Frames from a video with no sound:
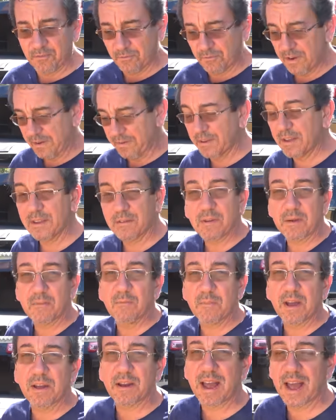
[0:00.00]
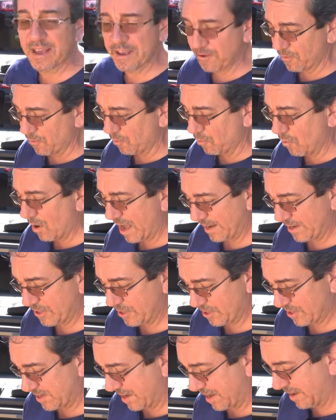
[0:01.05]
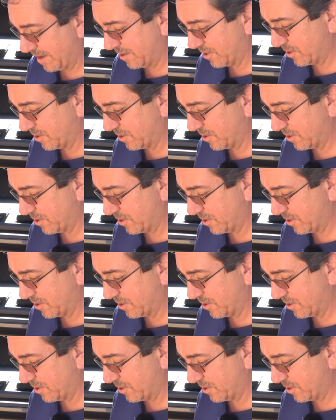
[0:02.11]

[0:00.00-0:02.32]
a, a higher wattage uh,